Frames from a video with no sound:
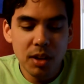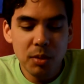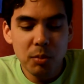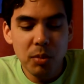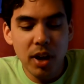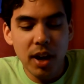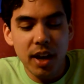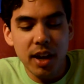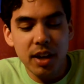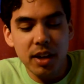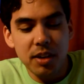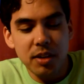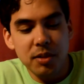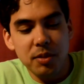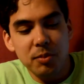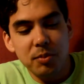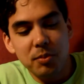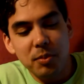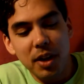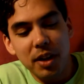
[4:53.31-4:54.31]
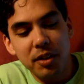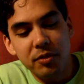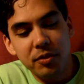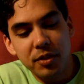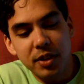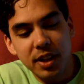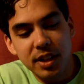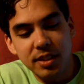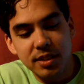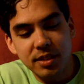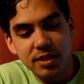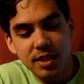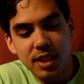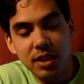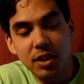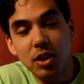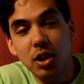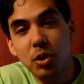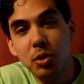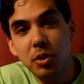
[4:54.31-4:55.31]
by my friends and
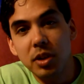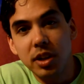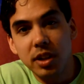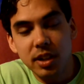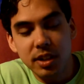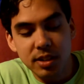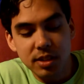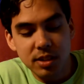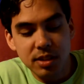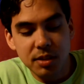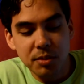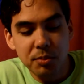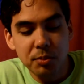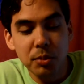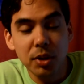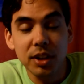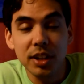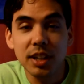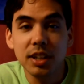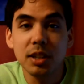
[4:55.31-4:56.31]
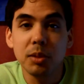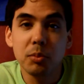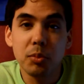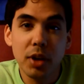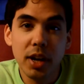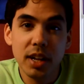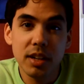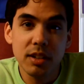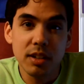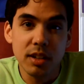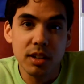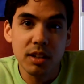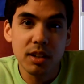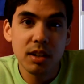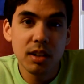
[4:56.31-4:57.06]
co-workers, Monique and Brandon.